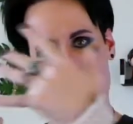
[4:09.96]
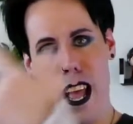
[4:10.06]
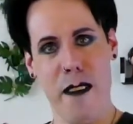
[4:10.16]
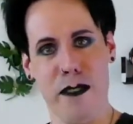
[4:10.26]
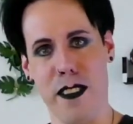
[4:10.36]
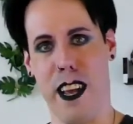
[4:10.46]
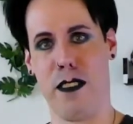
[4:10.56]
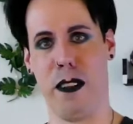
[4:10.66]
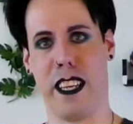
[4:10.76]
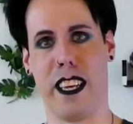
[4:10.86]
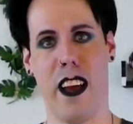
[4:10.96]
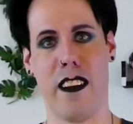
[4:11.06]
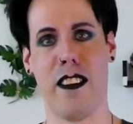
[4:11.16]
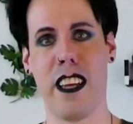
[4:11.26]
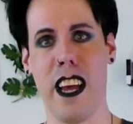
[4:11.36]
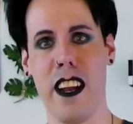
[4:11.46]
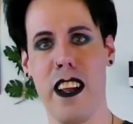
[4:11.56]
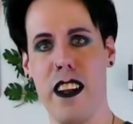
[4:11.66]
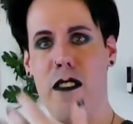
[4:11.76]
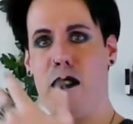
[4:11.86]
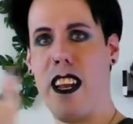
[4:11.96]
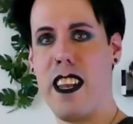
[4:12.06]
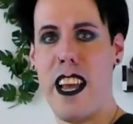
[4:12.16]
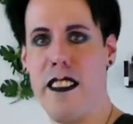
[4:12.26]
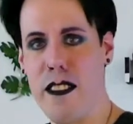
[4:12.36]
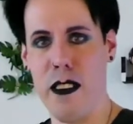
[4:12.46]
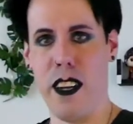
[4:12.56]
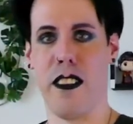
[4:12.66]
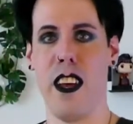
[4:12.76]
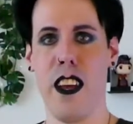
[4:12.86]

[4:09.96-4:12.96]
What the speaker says: emphasize with the character, you kind of relate to it.